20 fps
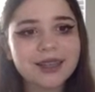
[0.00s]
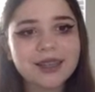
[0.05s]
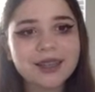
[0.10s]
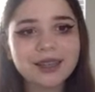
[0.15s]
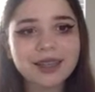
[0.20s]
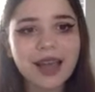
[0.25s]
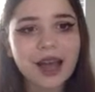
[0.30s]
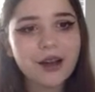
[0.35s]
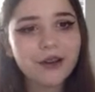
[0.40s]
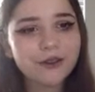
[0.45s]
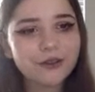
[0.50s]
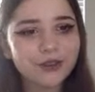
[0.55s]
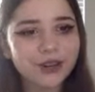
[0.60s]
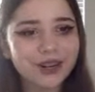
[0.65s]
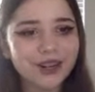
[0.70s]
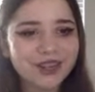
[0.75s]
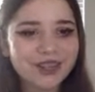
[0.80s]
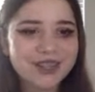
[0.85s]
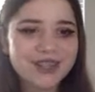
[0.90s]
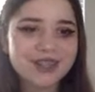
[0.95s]
cow
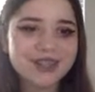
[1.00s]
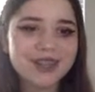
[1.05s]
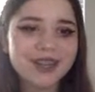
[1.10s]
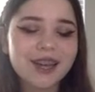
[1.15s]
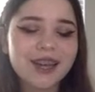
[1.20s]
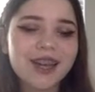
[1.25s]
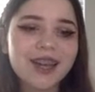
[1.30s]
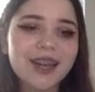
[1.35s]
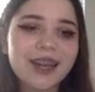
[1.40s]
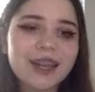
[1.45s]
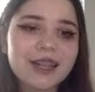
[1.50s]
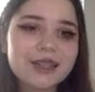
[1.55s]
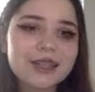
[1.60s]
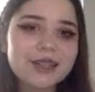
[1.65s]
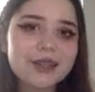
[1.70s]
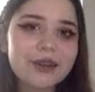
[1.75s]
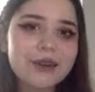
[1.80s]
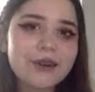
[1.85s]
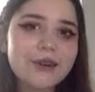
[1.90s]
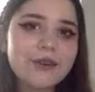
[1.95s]
farts, and
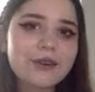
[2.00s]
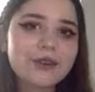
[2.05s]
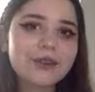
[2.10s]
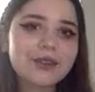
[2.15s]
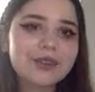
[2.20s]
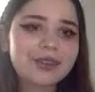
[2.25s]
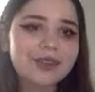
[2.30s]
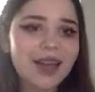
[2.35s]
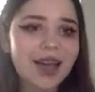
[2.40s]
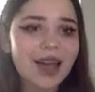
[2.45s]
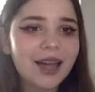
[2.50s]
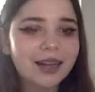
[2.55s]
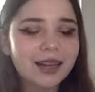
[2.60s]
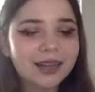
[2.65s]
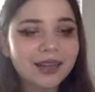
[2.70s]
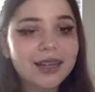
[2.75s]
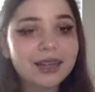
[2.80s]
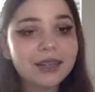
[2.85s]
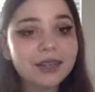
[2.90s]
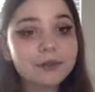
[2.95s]
so that
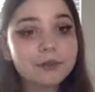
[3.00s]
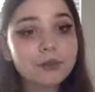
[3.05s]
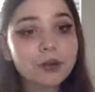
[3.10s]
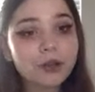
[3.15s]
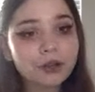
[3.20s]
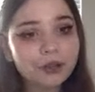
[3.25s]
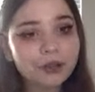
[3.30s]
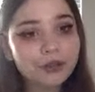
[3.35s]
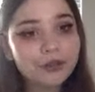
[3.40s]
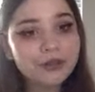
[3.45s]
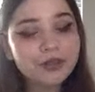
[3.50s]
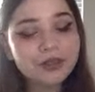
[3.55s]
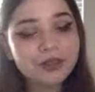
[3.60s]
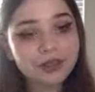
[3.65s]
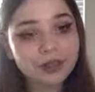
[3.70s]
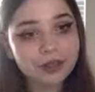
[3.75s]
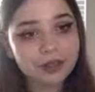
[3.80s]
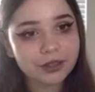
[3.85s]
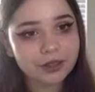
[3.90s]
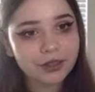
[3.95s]
can pollute
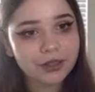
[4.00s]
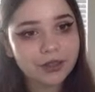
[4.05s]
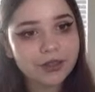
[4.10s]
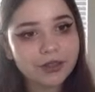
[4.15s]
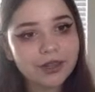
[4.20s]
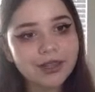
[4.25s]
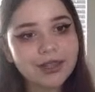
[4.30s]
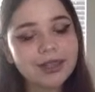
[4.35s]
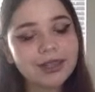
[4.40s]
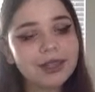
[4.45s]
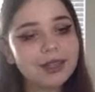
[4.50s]
the earth. It can